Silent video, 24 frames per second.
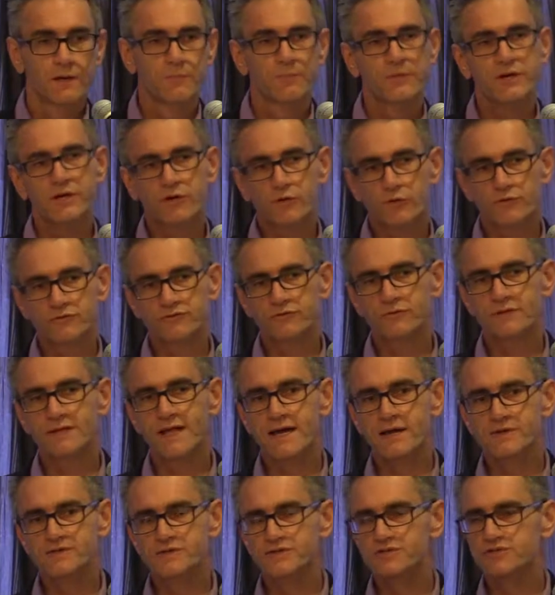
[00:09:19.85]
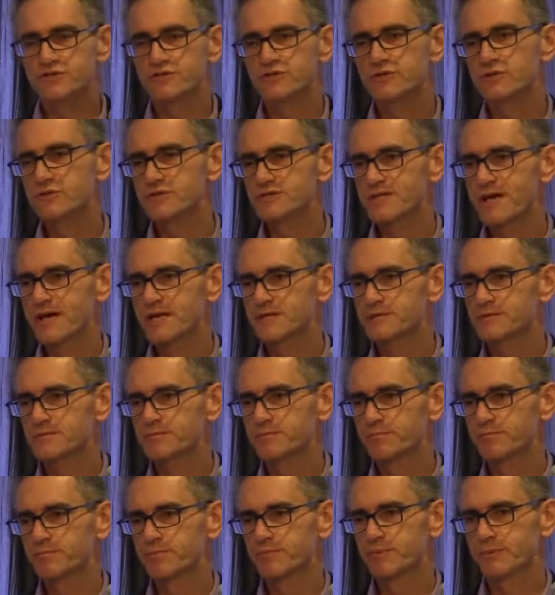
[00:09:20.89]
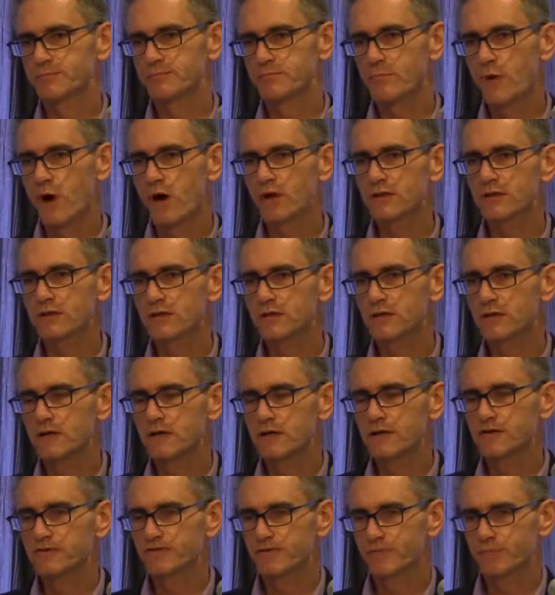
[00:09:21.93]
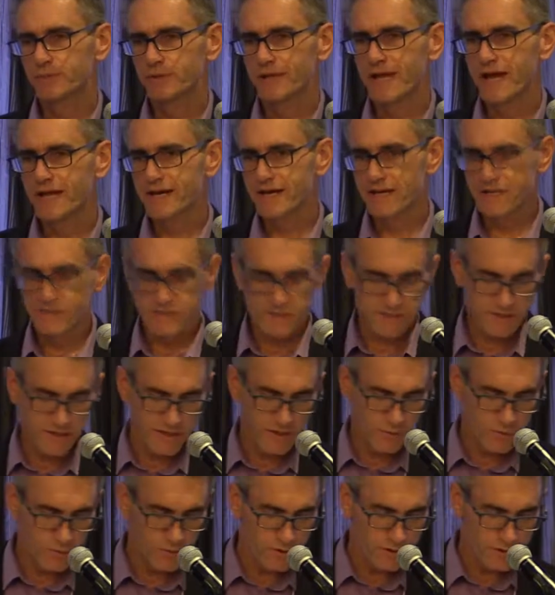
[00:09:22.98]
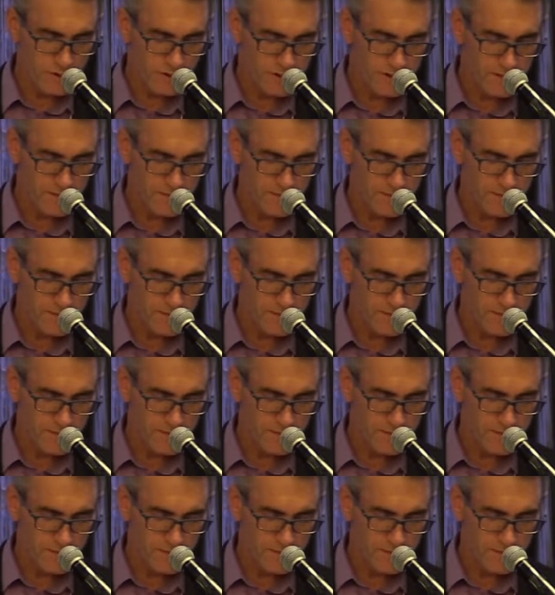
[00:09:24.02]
But it also allows us to use that model to plan our site work.